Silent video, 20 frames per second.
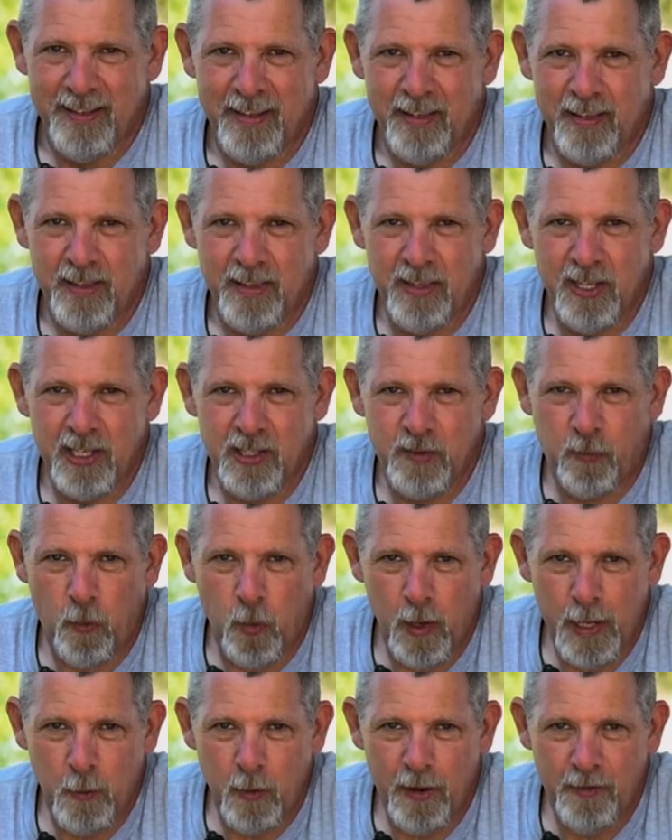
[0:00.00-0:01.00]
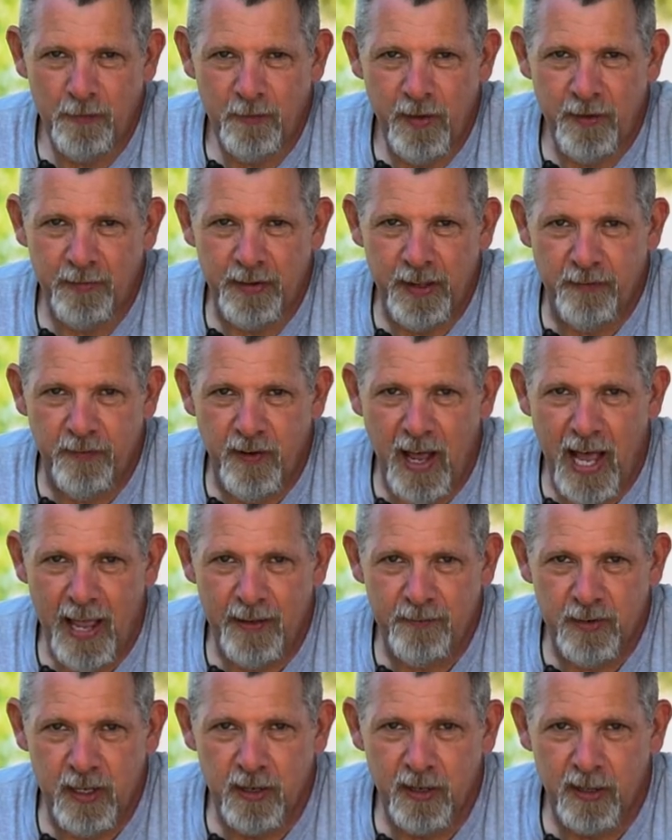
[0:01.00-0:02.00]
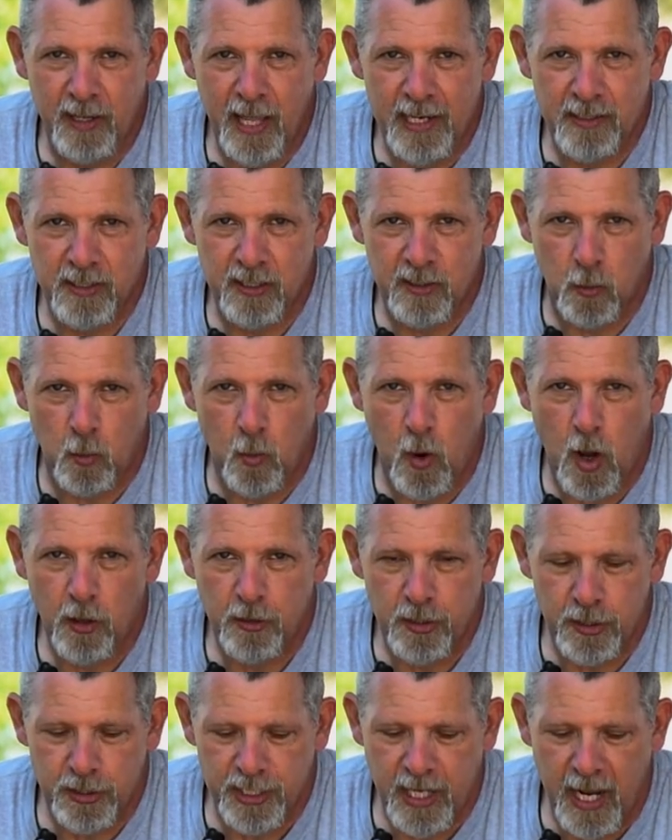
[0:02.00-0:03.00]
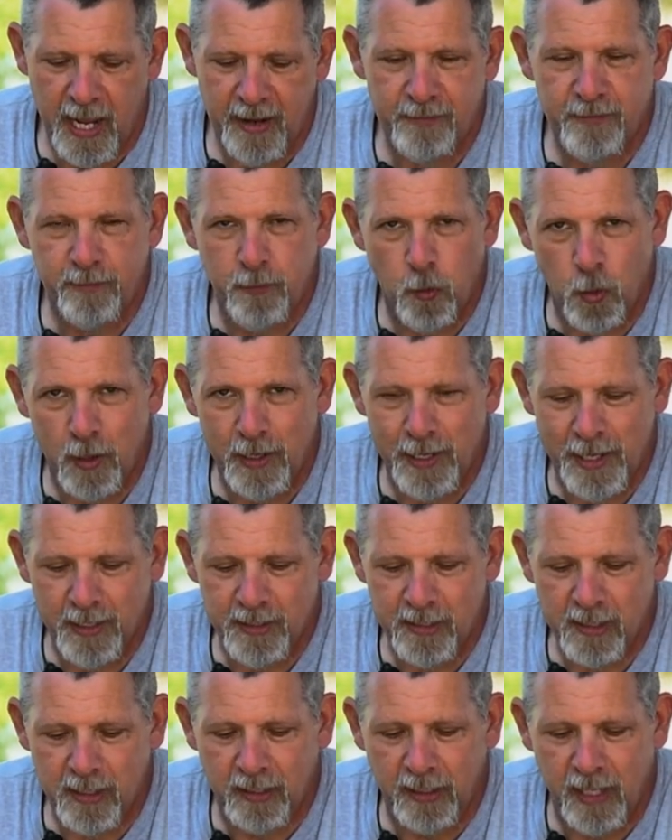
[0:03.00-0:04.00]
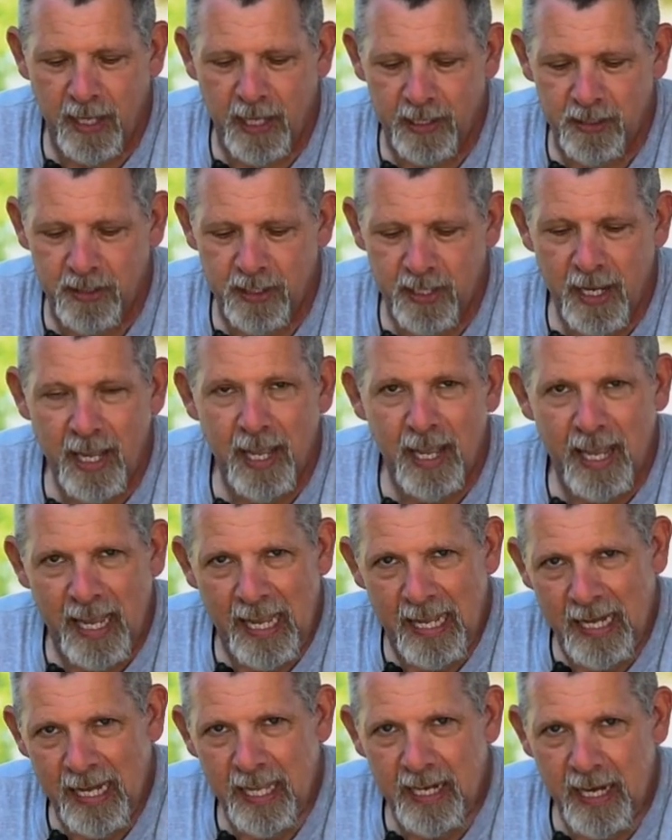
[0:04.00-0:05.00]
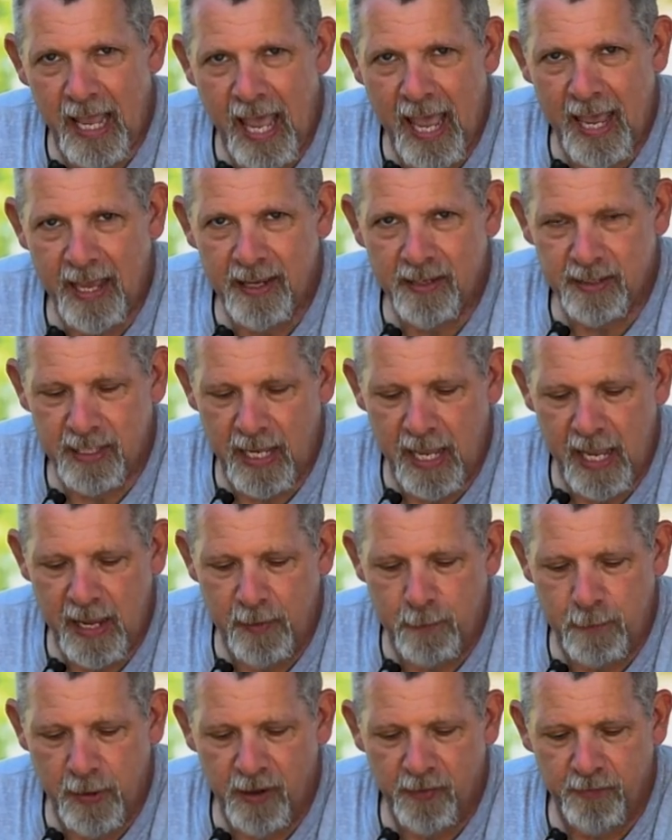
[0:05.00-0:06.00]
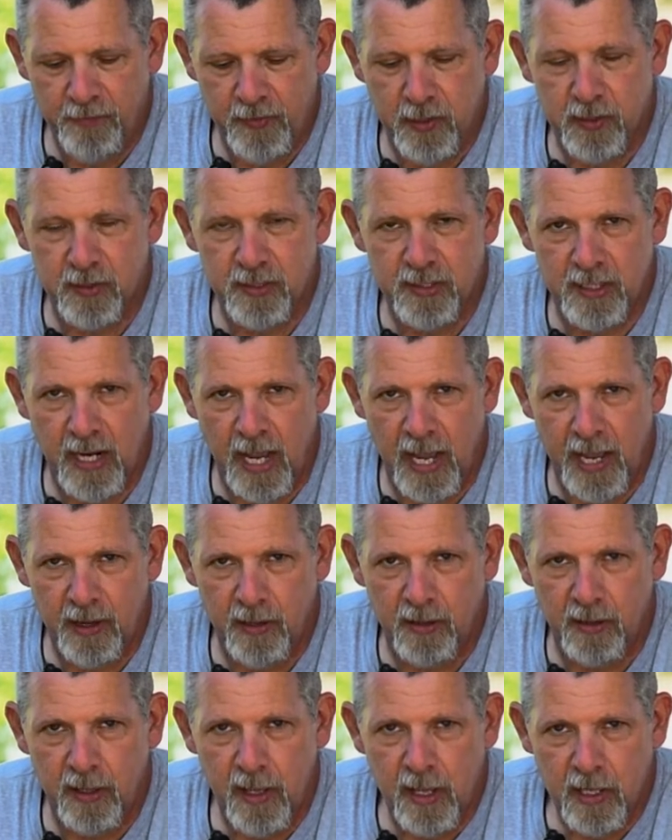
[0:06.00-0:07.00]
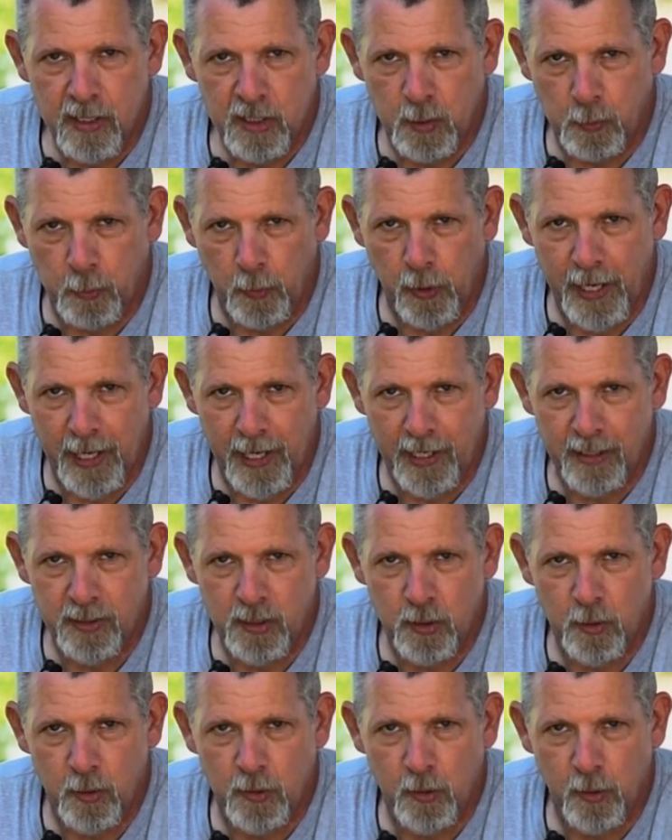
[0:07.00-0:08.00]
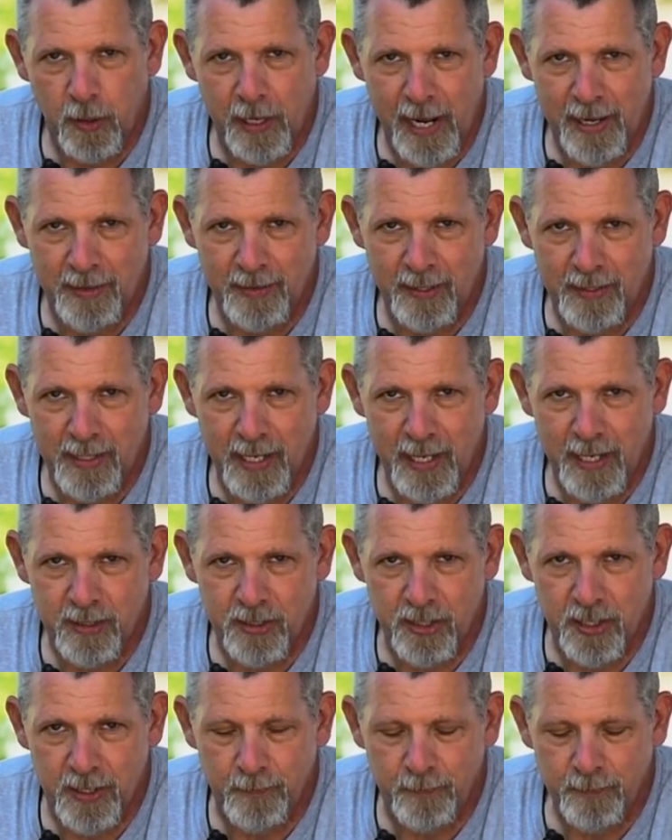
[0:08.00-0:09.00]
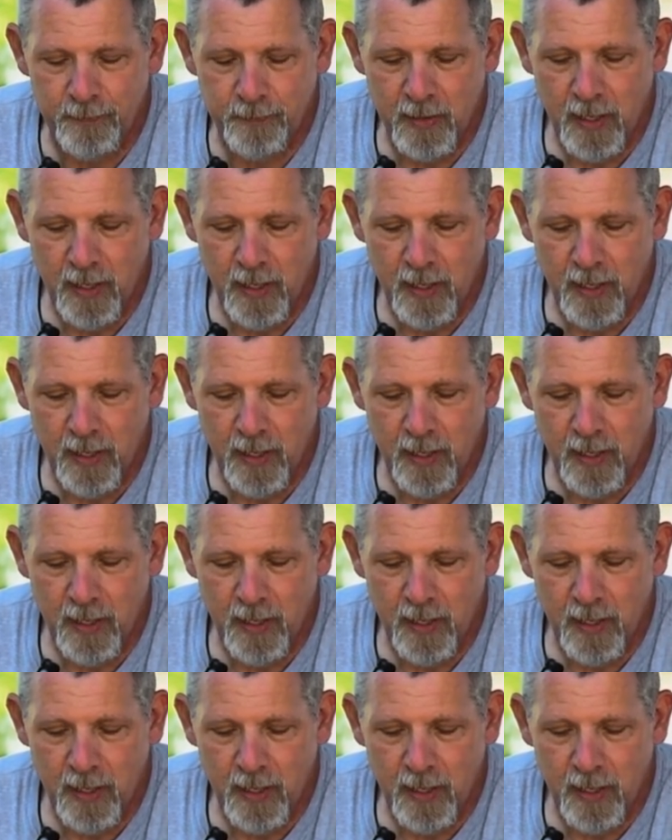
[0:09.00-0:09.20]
This forty-one fifty-five utilizes a Walterscheid four-disc clutch, and it has a Belleville style spring to create the tension.